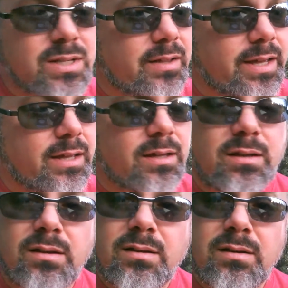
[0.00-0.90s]
sound like? Do
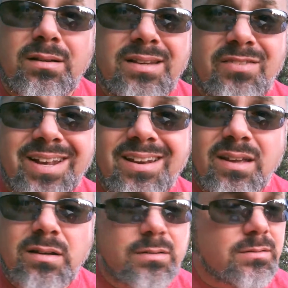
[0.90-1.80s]
you have any
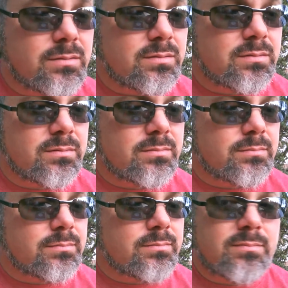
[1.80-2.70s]
idea?
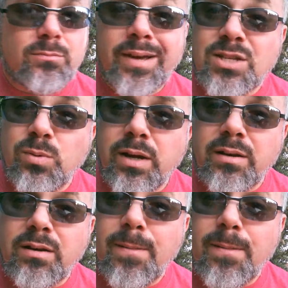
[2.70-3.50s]
Well, guess what?